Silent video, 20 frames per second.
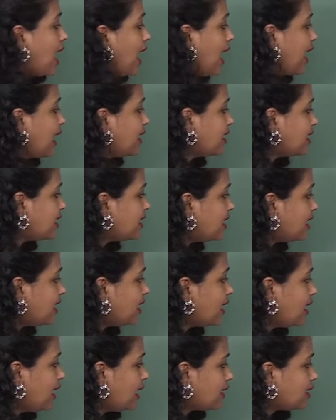And
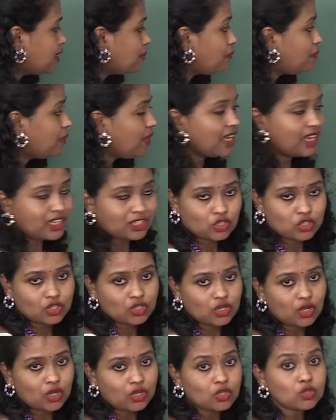here the
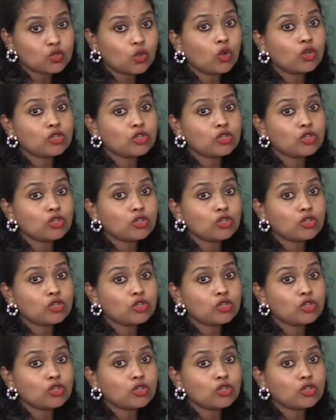pH is